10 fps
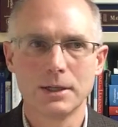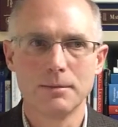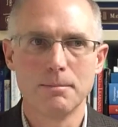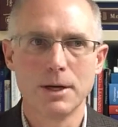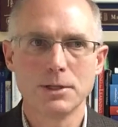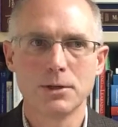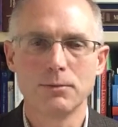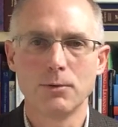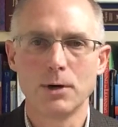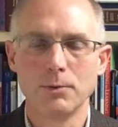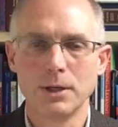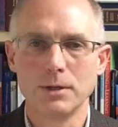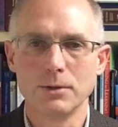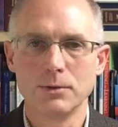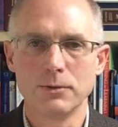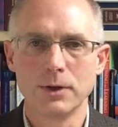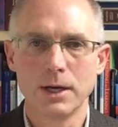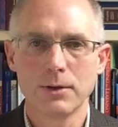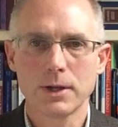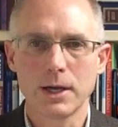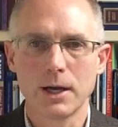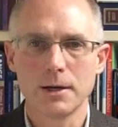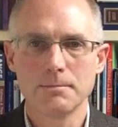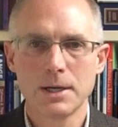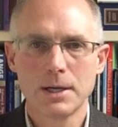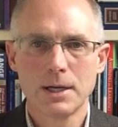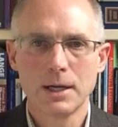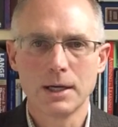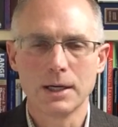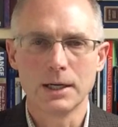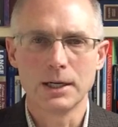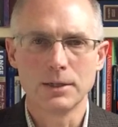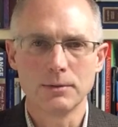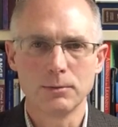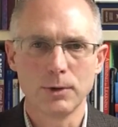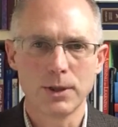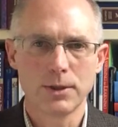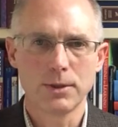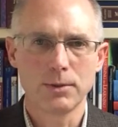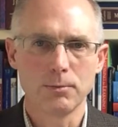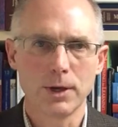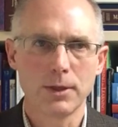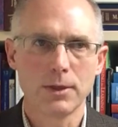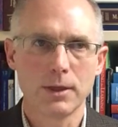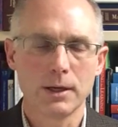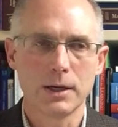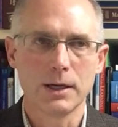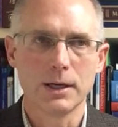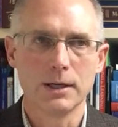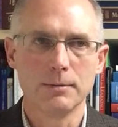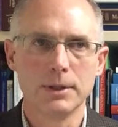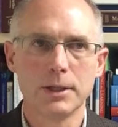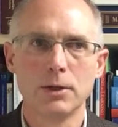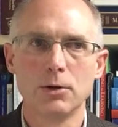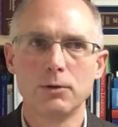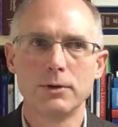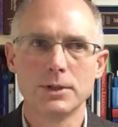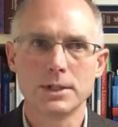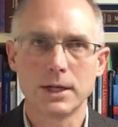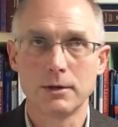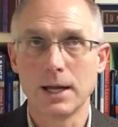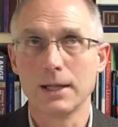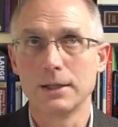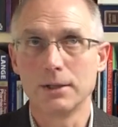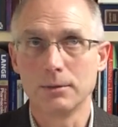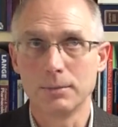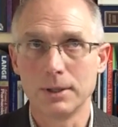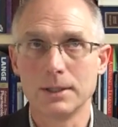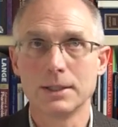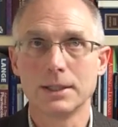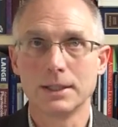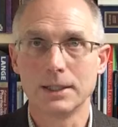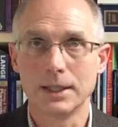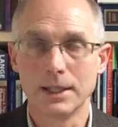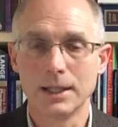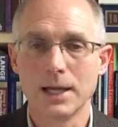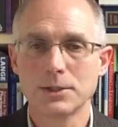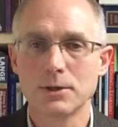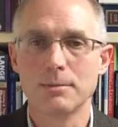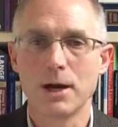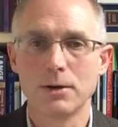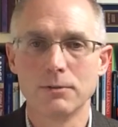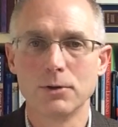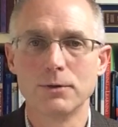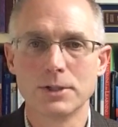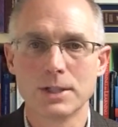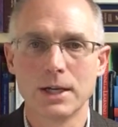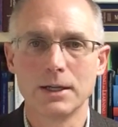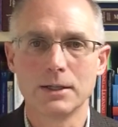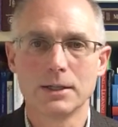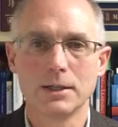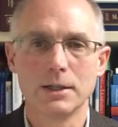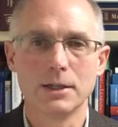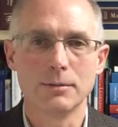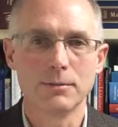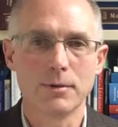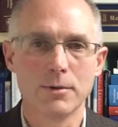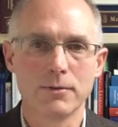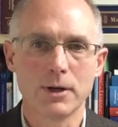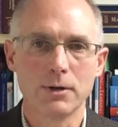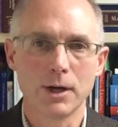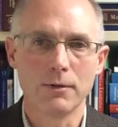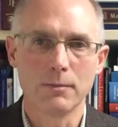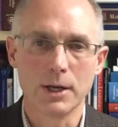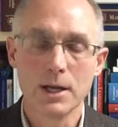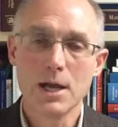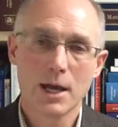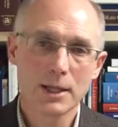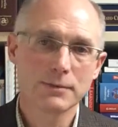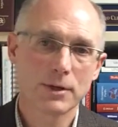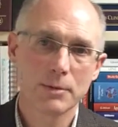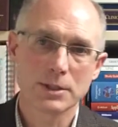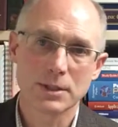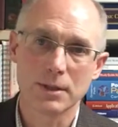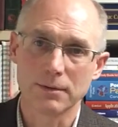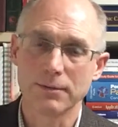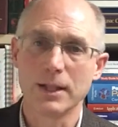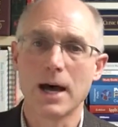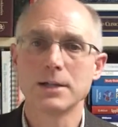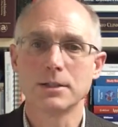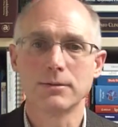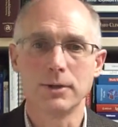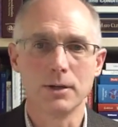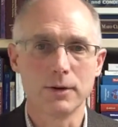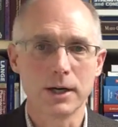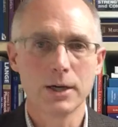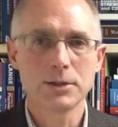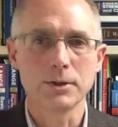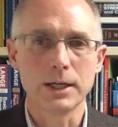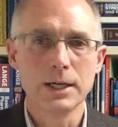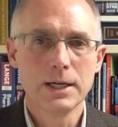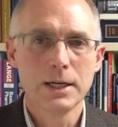much of what we do for healthcare, and with little oversight, or not little, but a lesser amount of oversight from the federal government. And that's very much the philosophy of our country,